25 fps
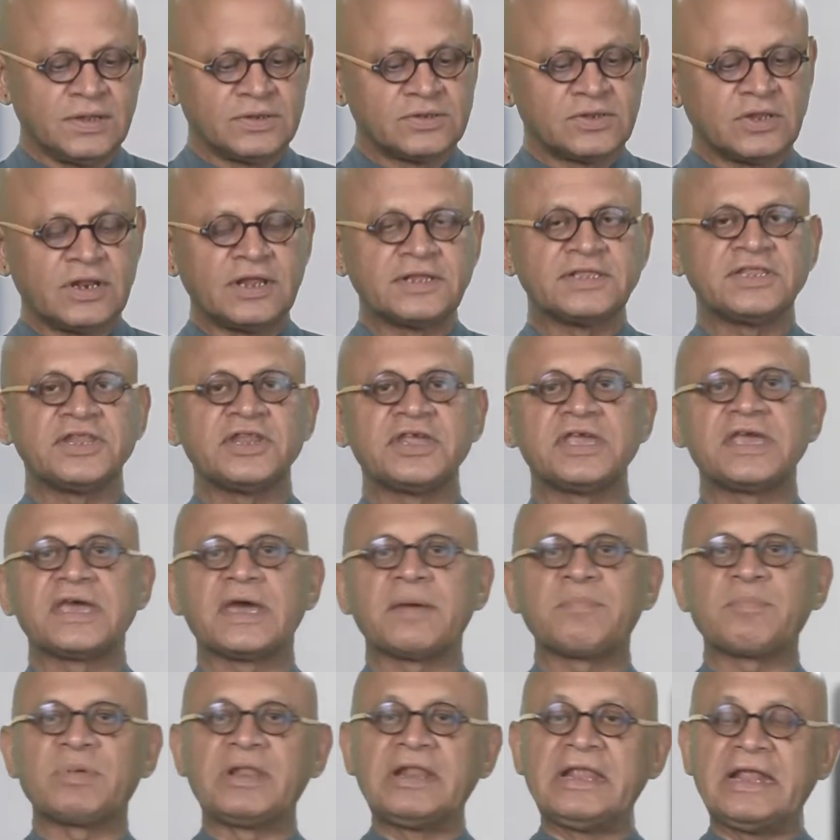So, let us
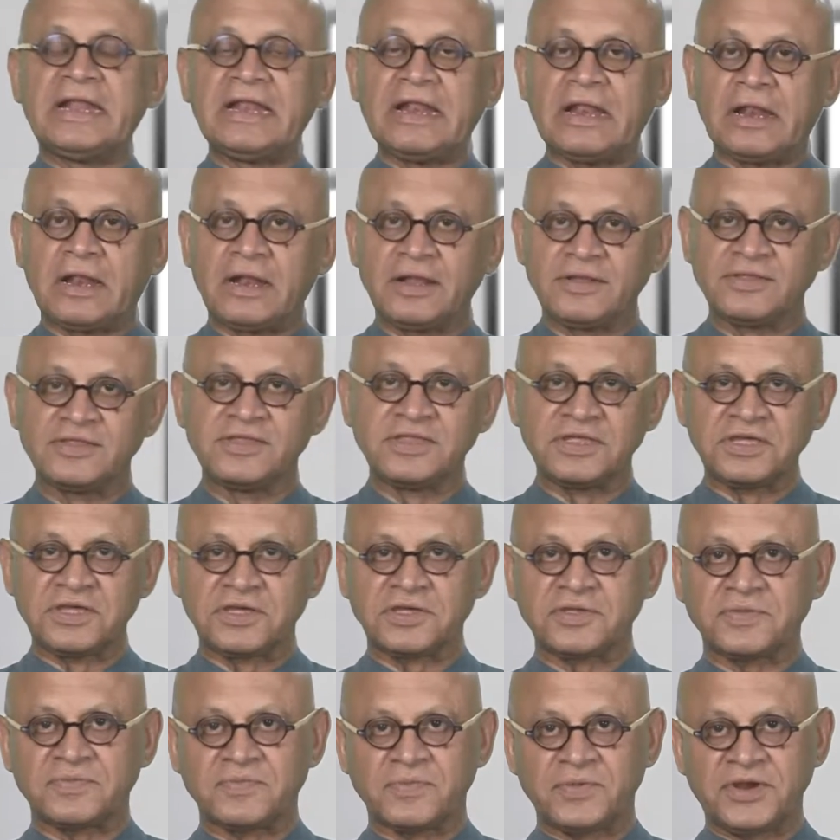recap a little
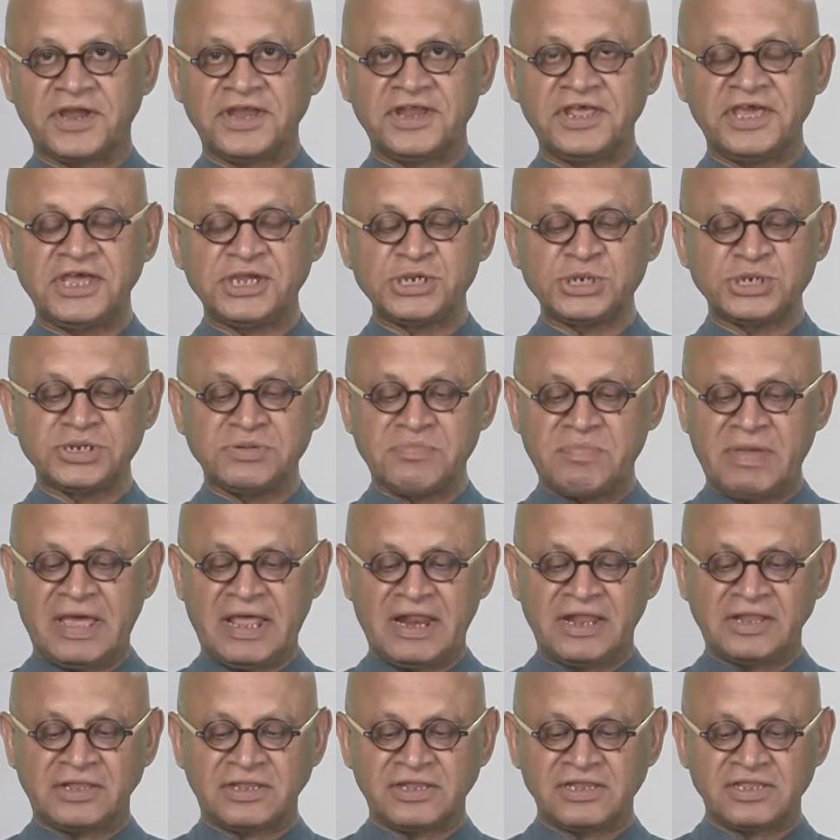the radiation
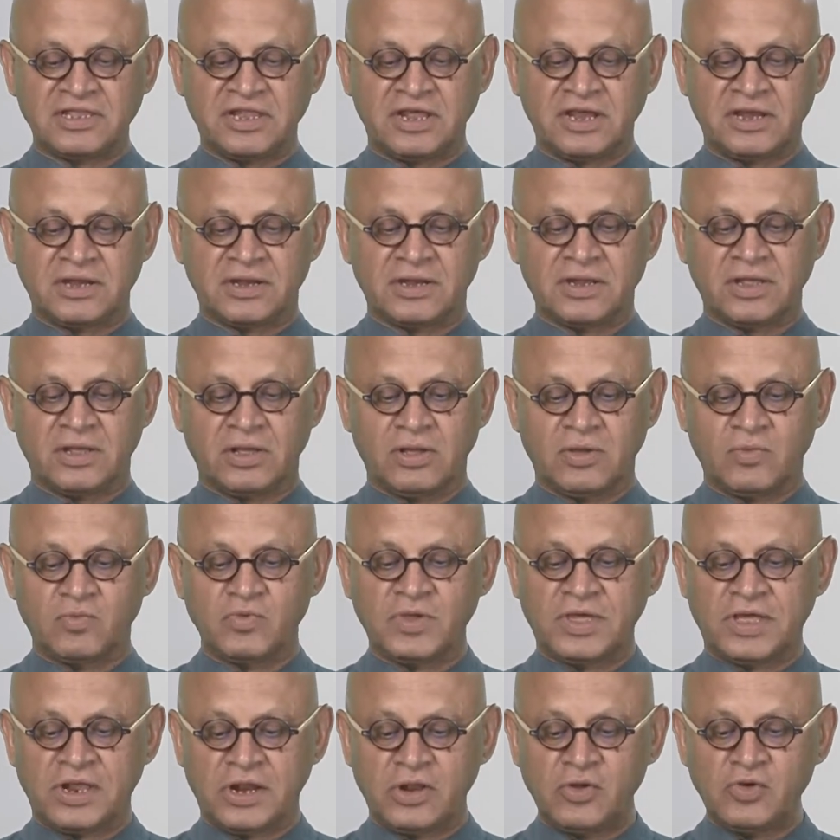balance that
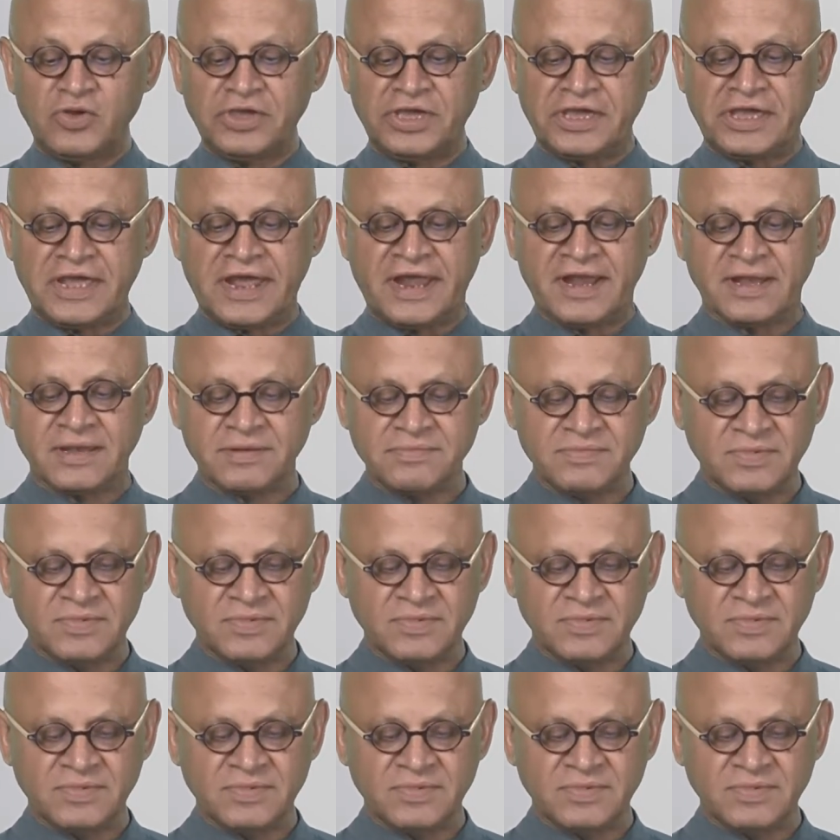we are looking at.